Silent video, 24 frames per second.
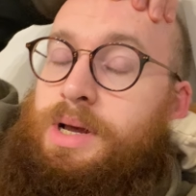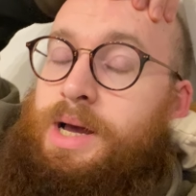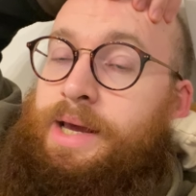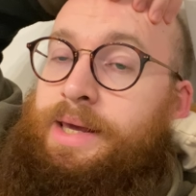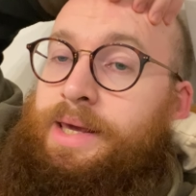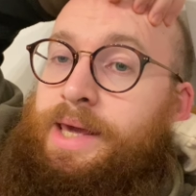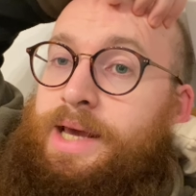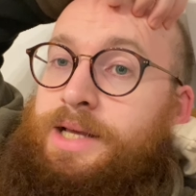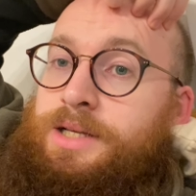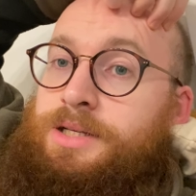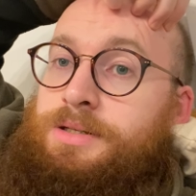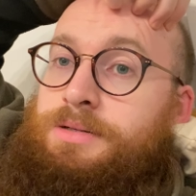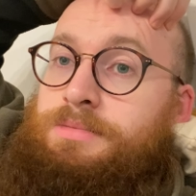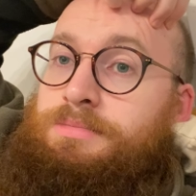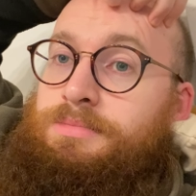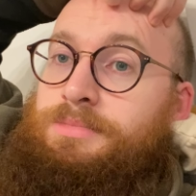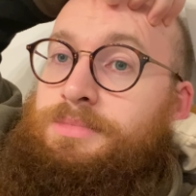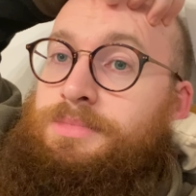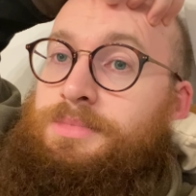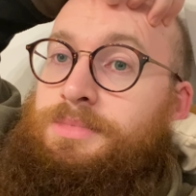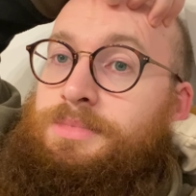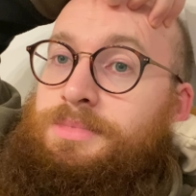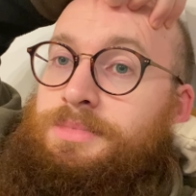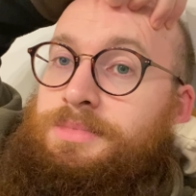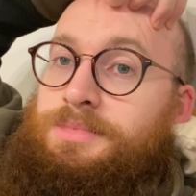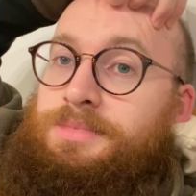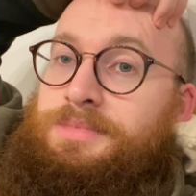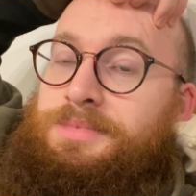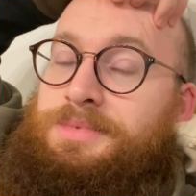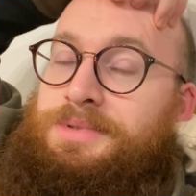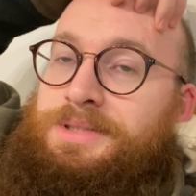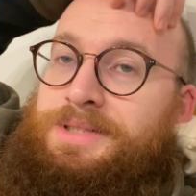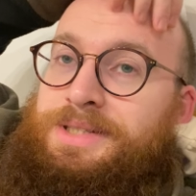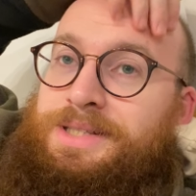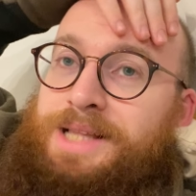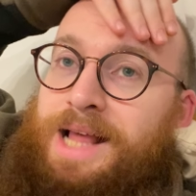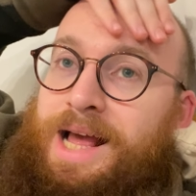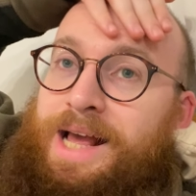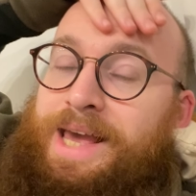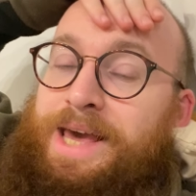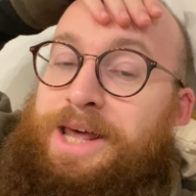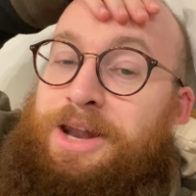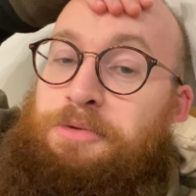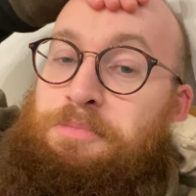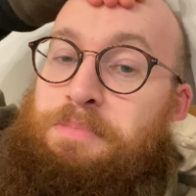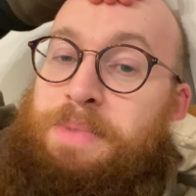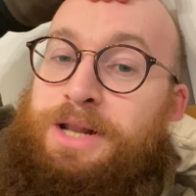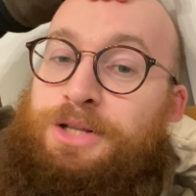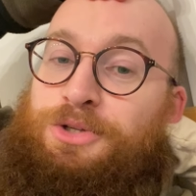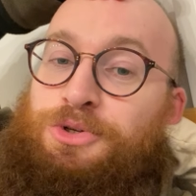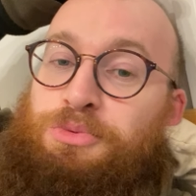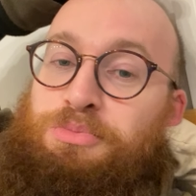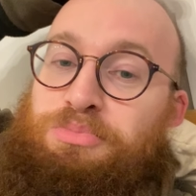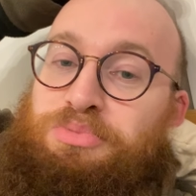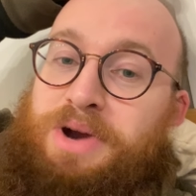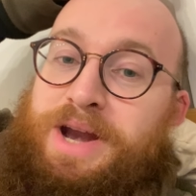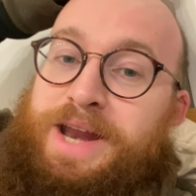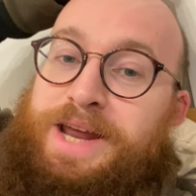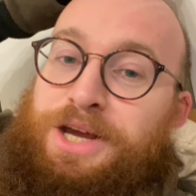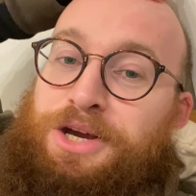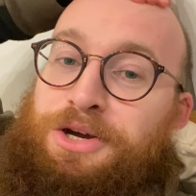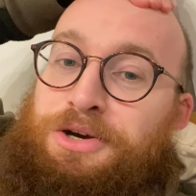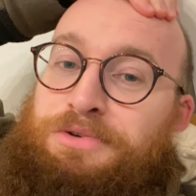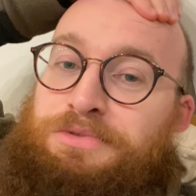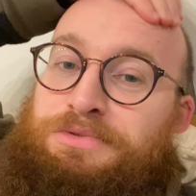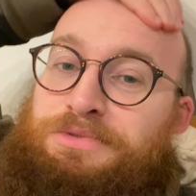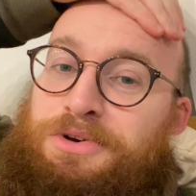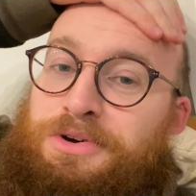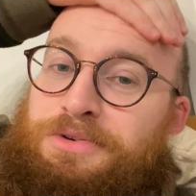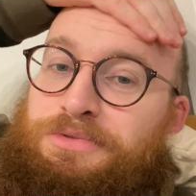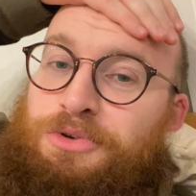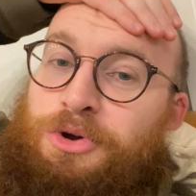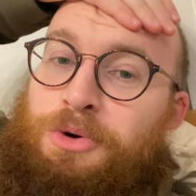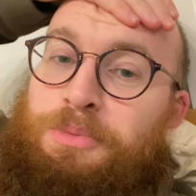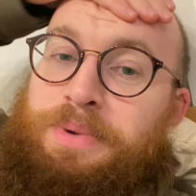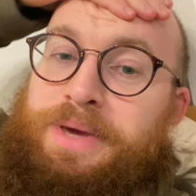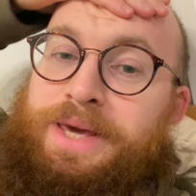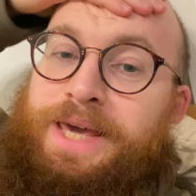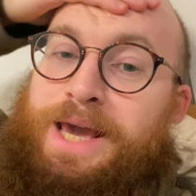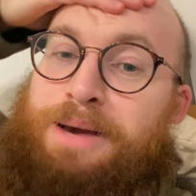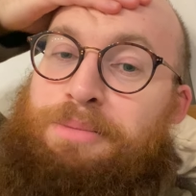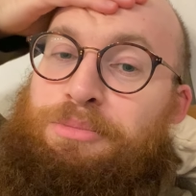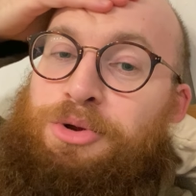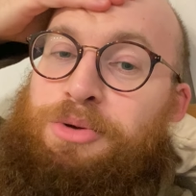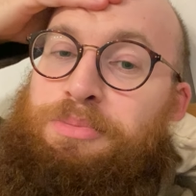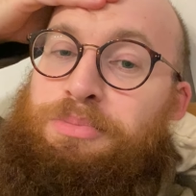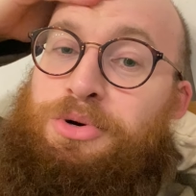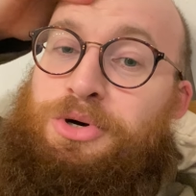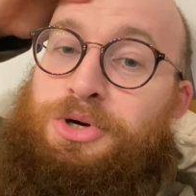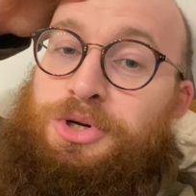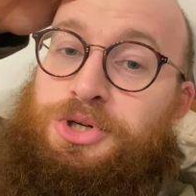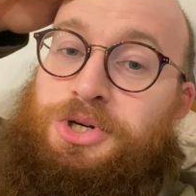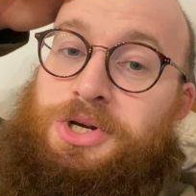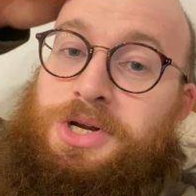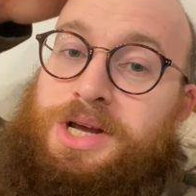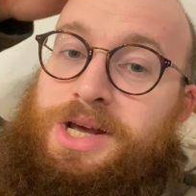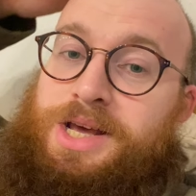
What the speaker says: guess, that kind of mental break of not being able to push.